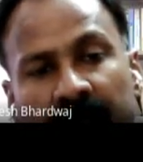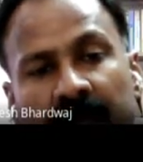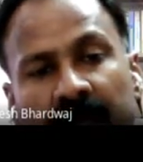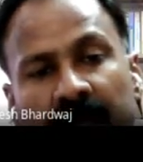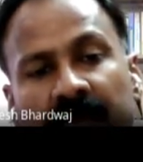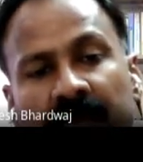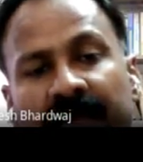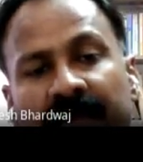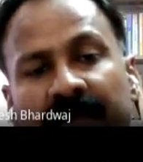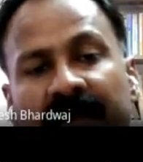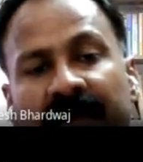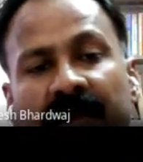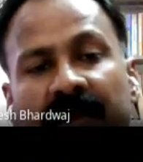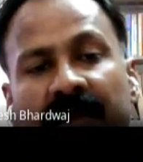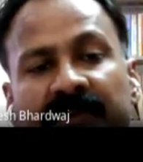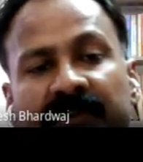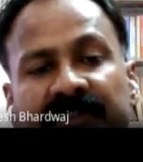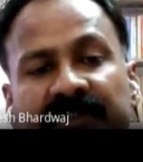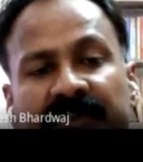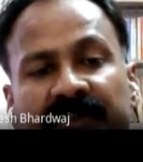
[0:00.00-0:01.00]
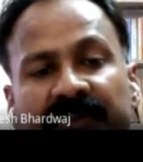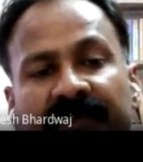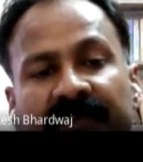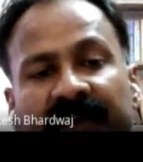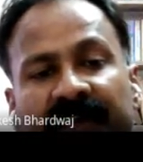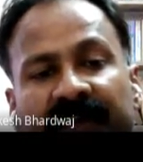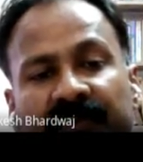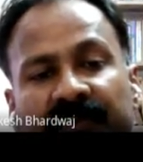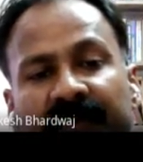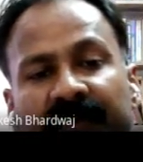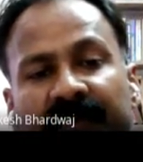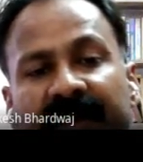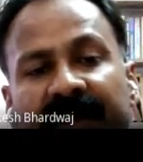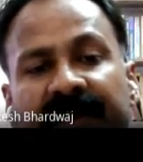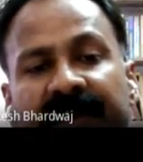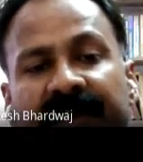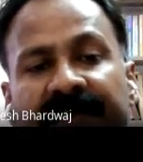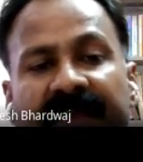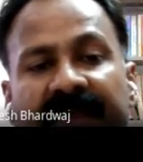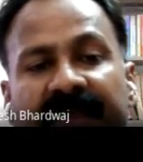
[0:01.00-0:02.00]
The velocity of
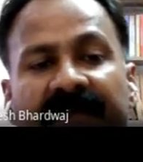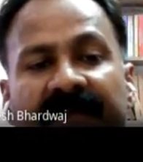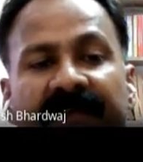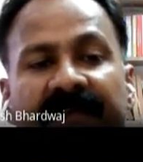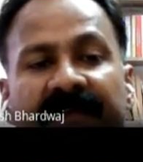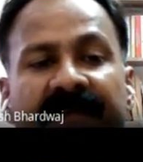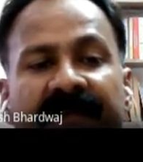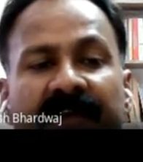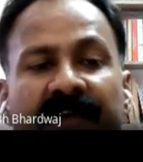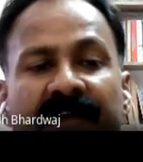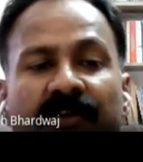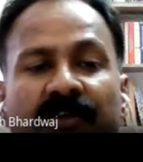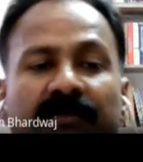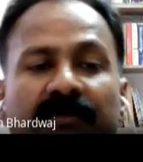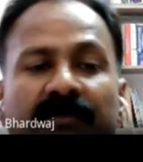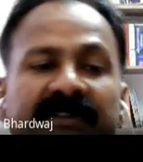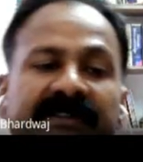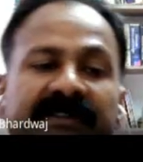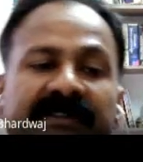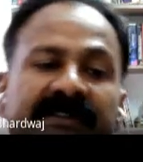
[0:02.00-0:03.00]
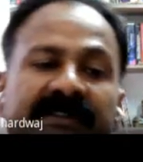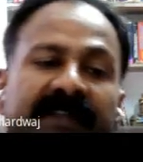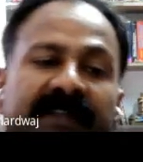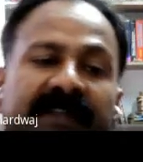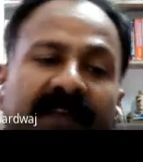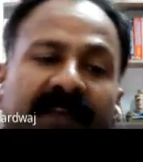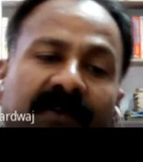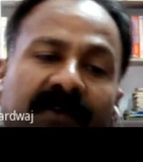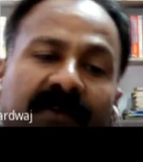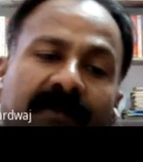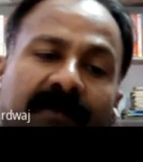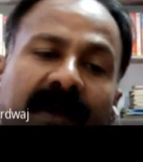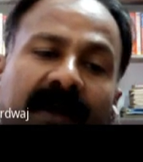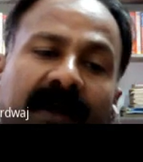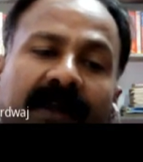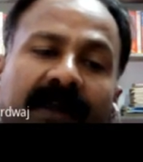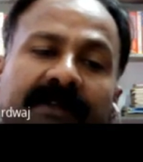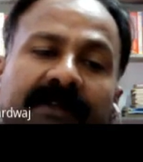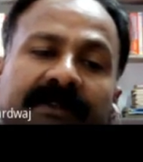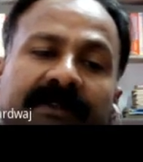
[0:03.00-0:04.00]
electromagnetic wave in vacuum is given
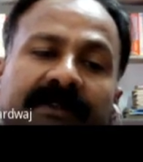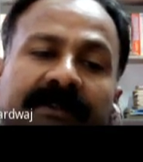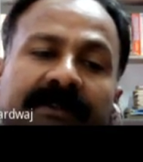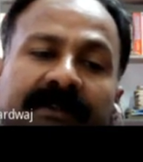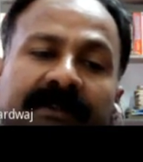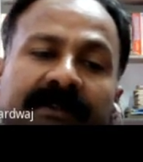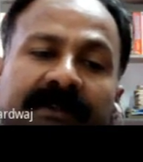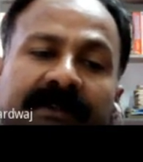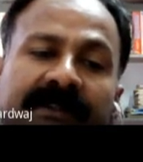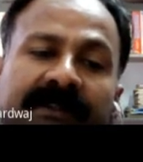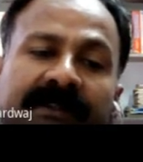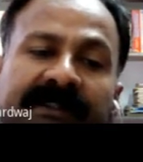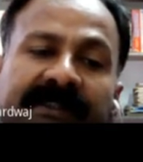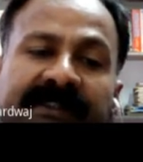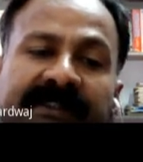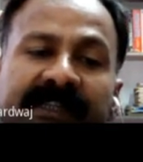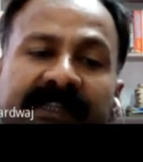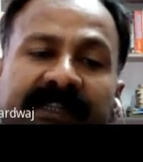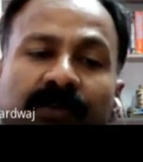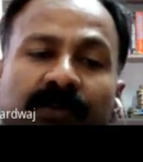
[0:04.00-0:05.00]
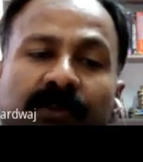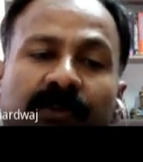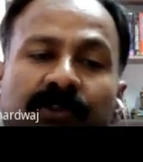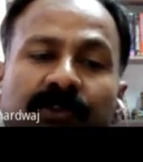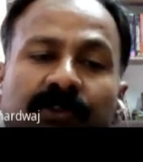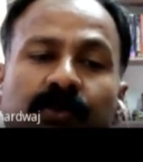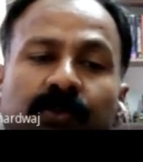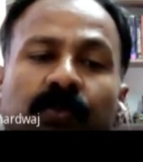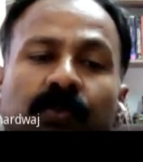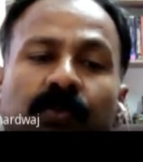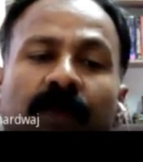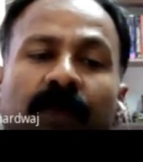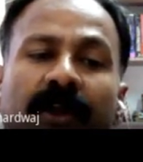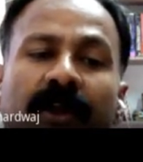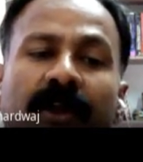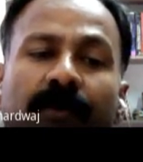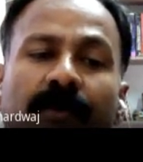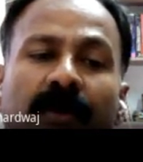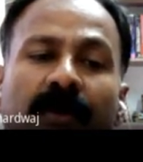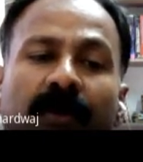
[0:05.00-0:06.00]
by C equals to 1
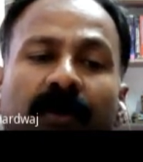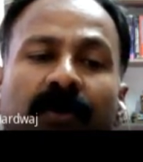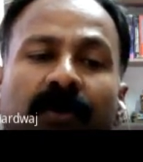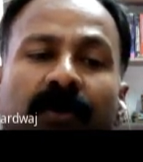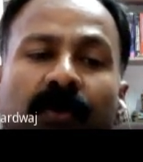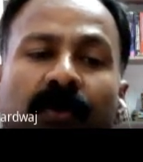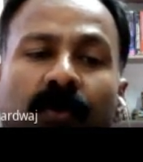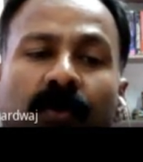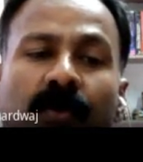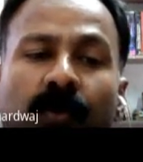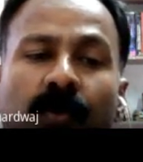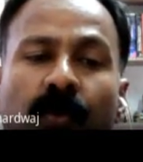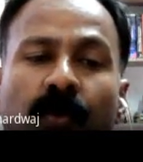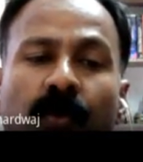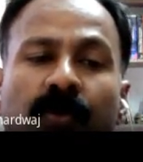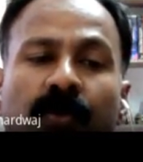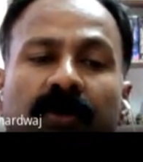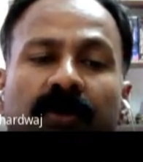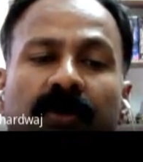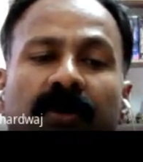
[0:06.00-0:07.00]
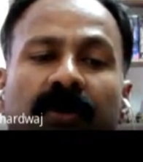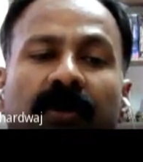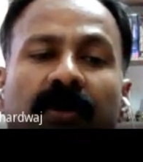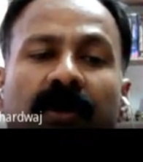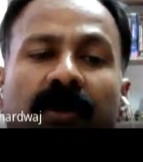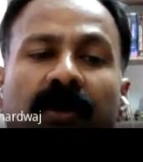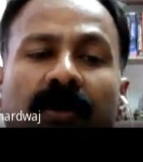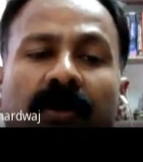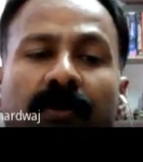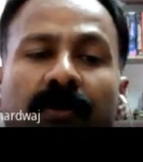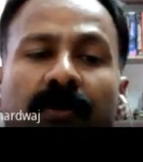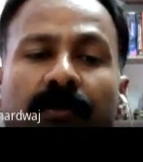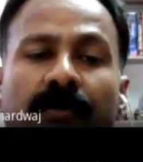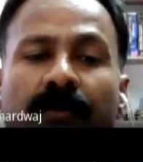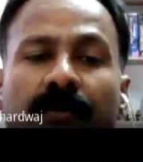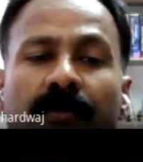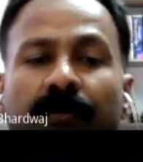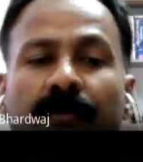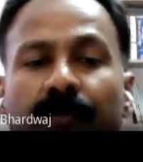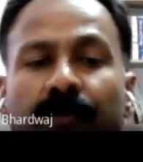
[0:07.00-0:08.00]
upon root
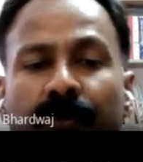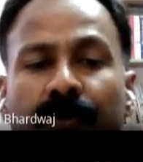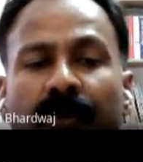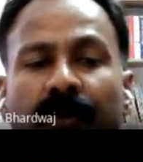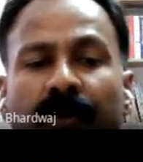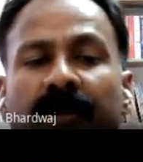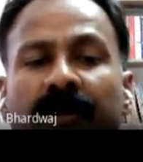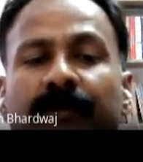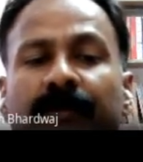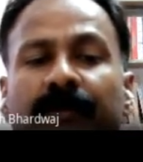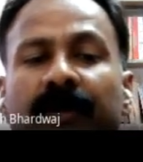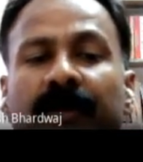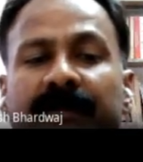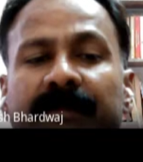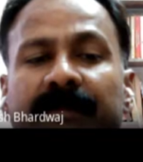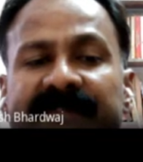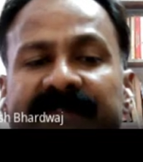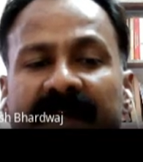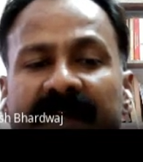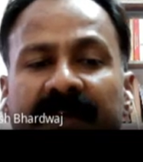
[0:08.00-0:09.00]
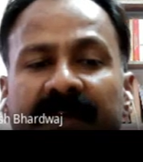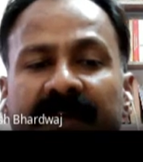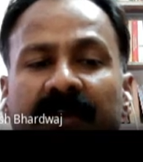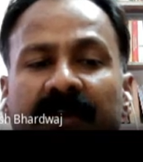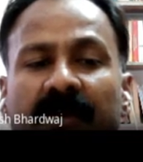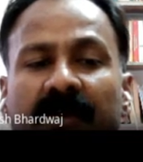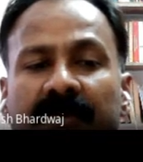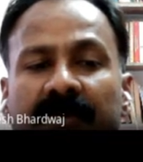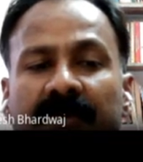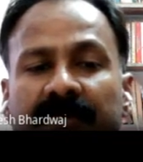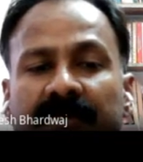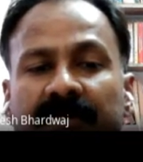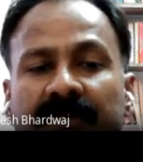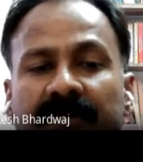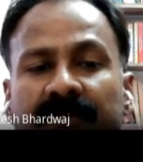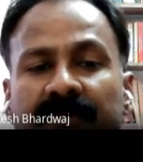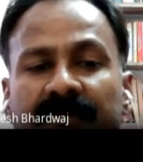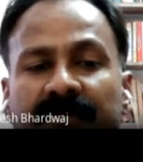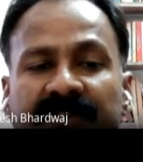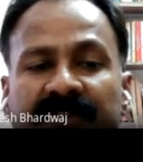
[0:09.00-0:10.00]
mu naught upon epsilon naught,
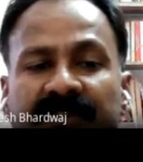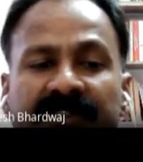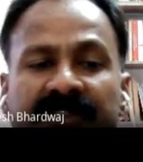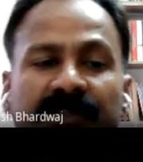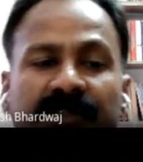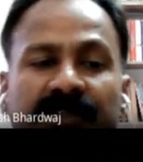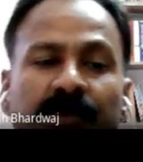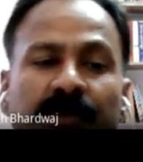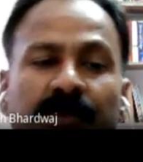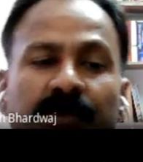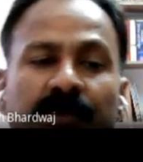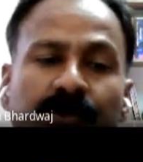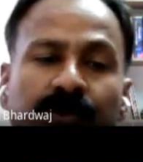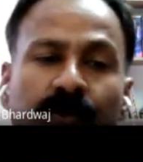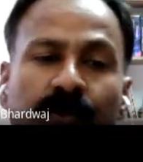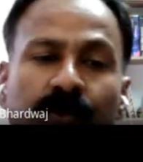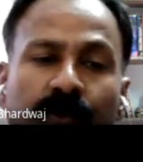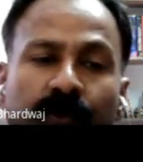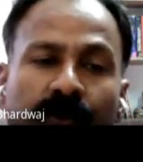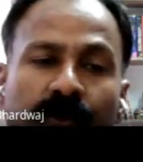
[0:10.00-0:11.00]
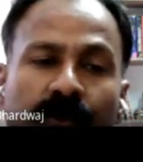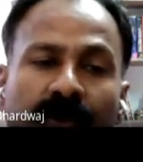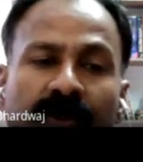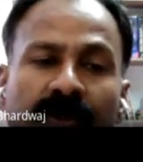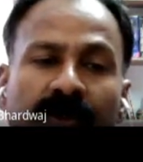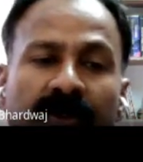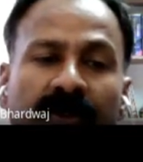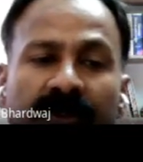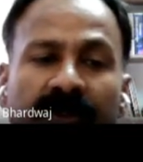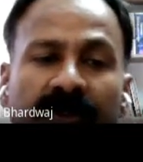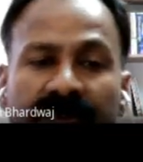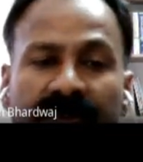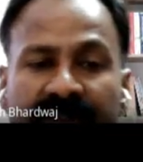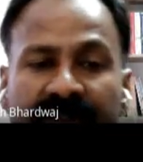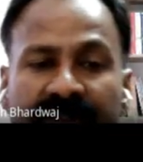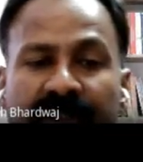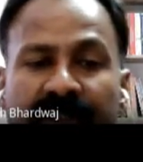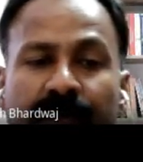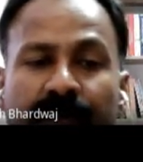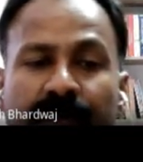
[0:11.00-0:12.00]
which is equals to 3
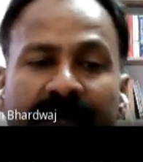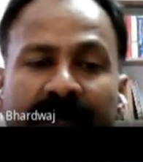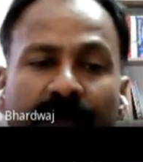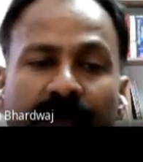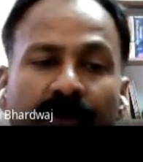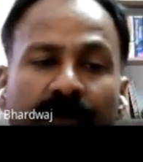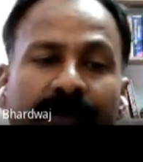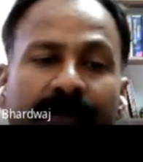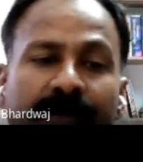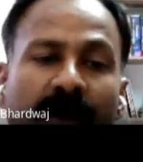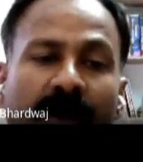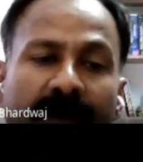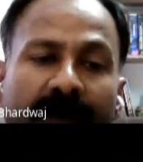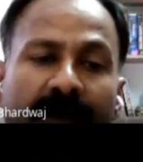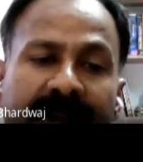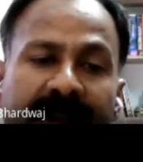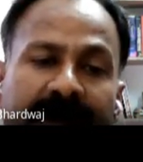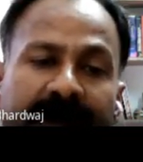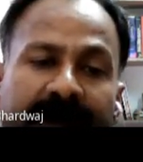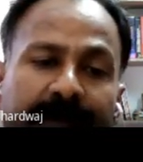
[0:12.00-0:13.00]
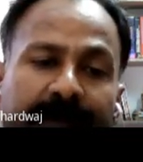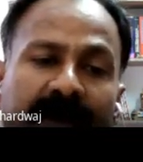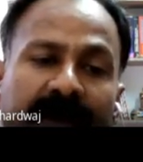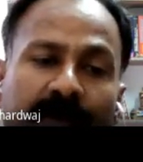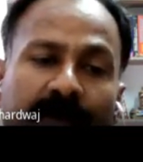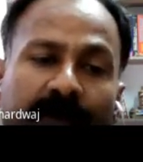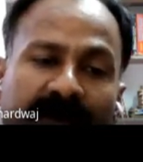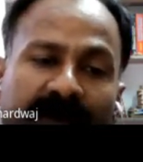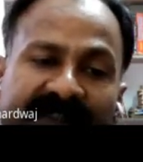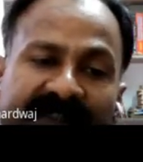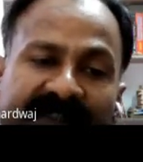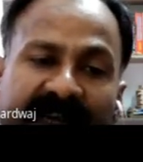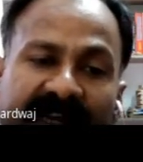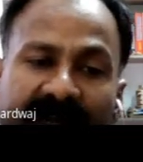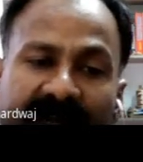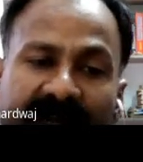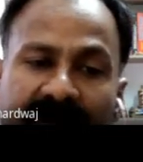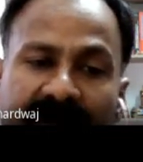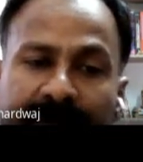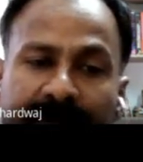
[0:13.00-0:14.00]
into 10 to the power 8 meter per
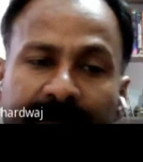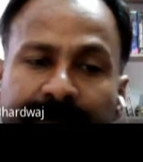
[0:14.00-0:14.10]
second.